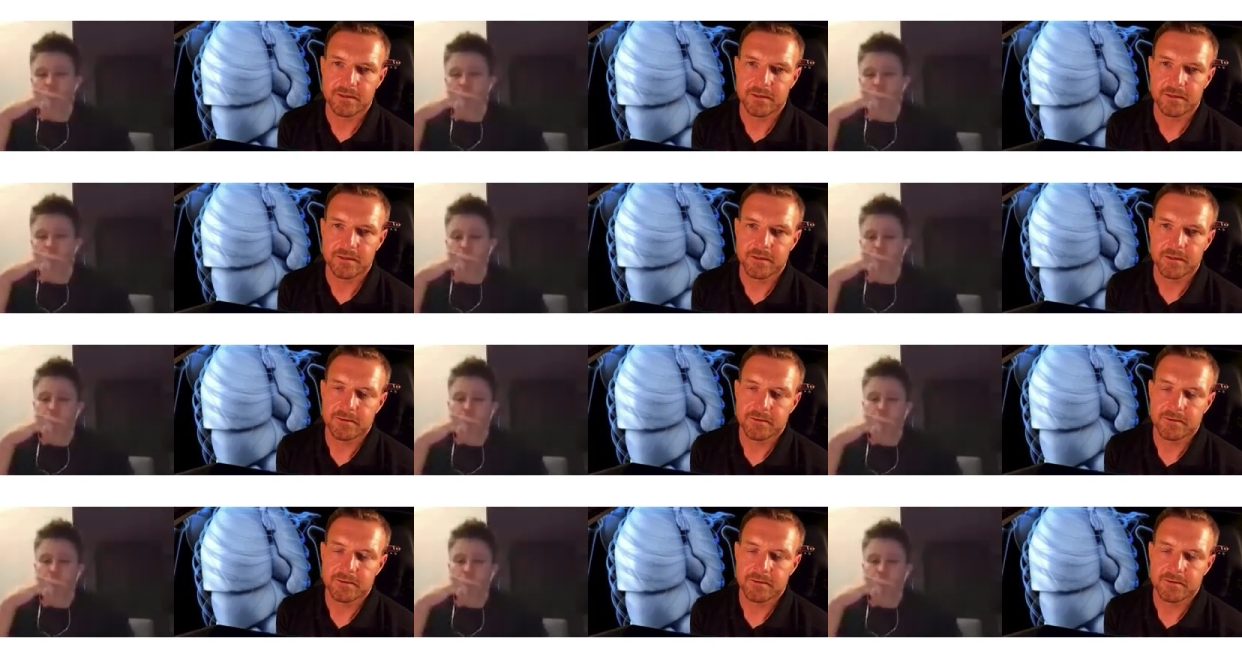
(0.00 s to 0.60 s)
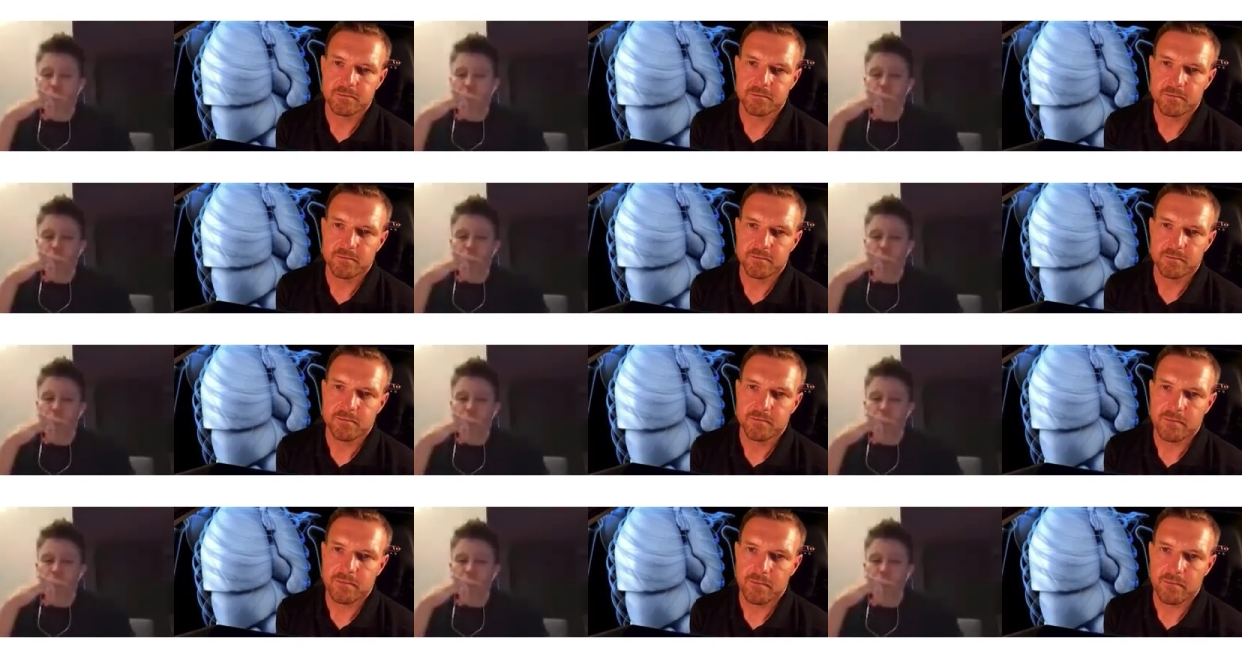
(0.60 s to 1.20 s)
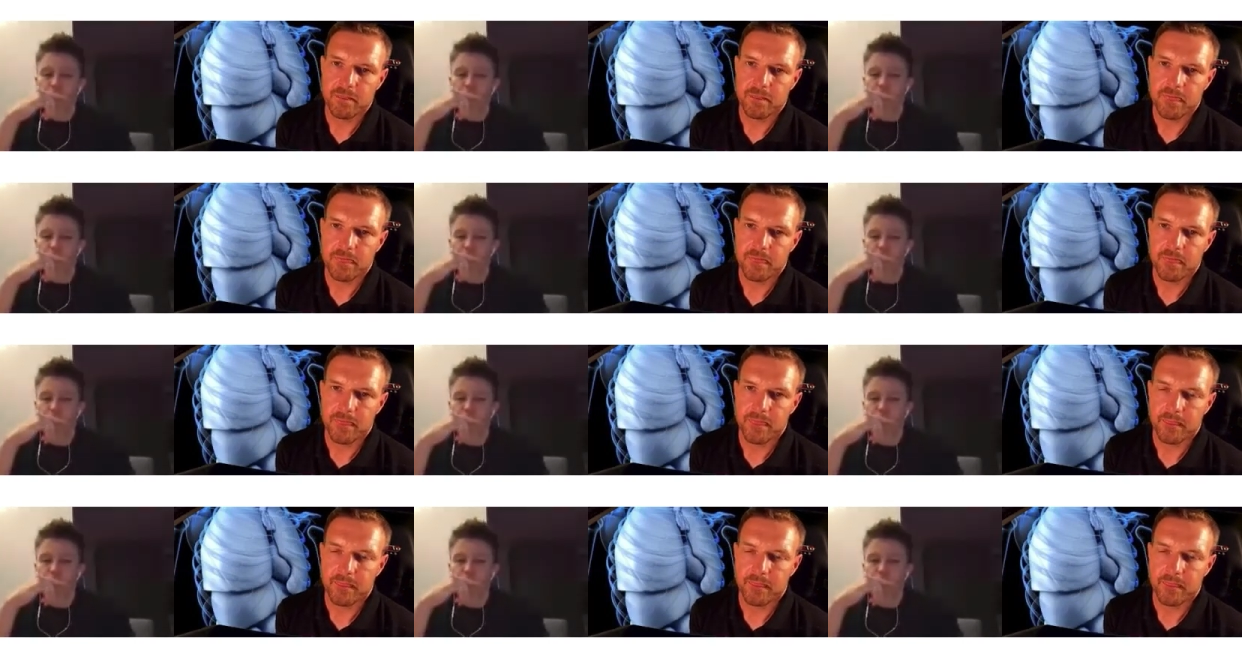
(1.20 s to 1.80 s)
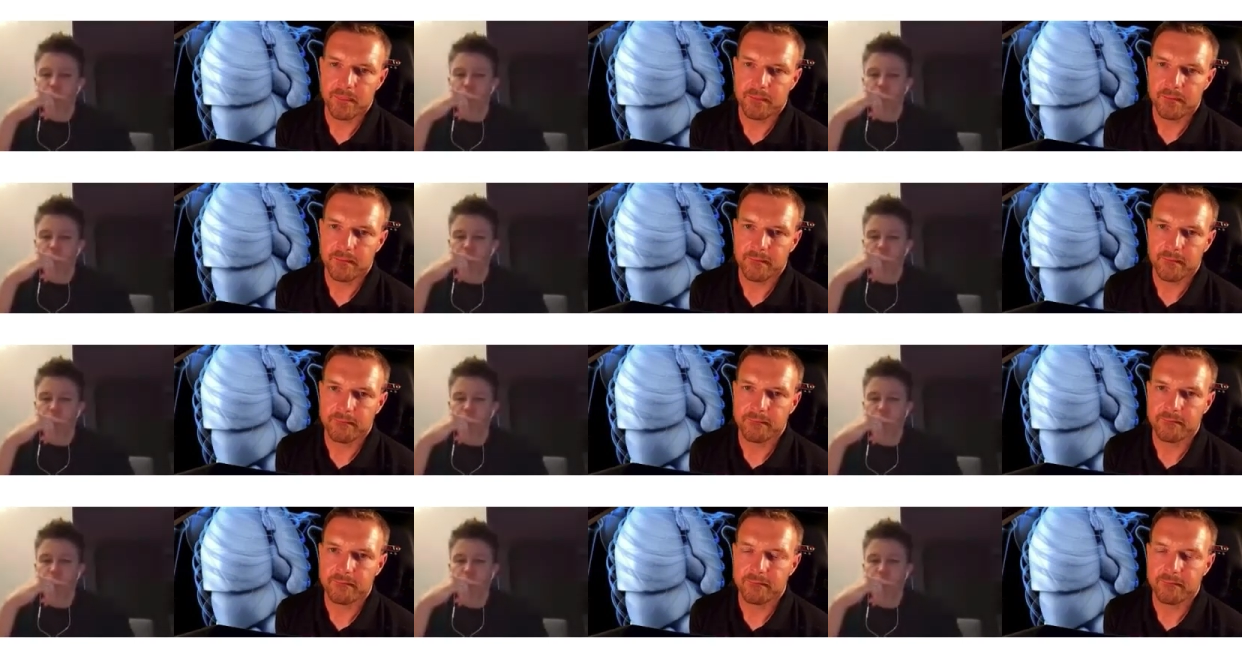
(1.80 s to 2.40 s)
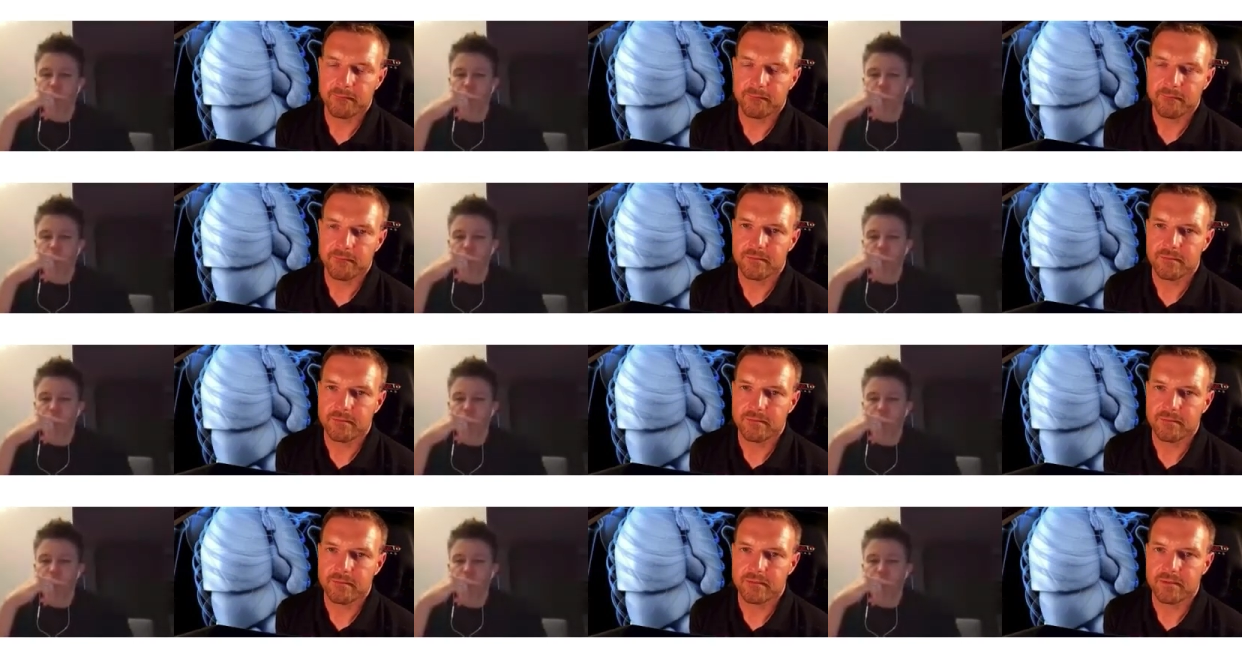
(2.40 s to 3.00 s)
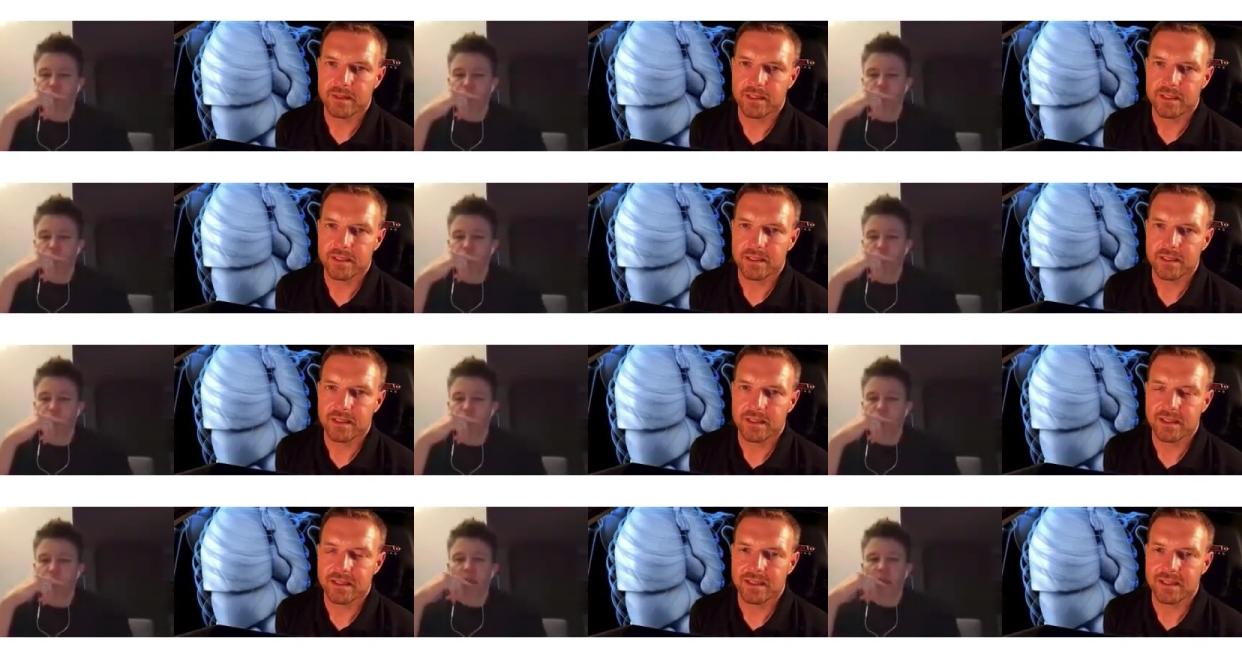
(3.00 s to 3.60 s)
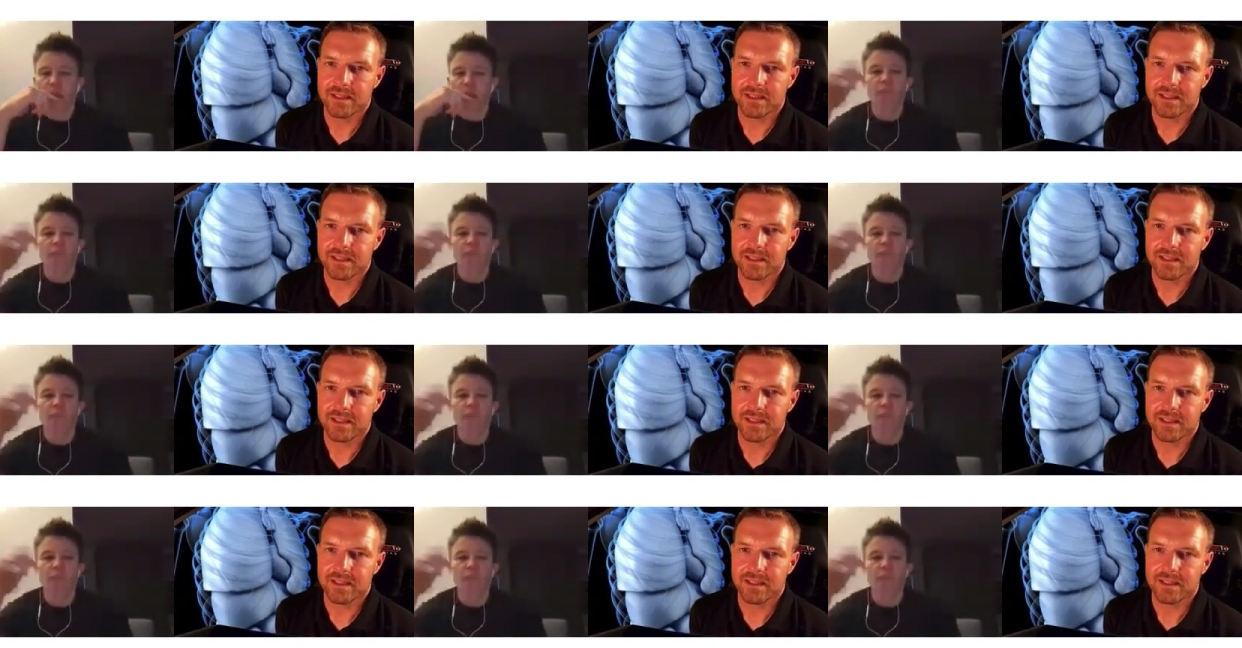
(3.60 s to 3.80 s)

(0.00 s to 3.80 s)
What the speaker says: No one is speaking in this clip.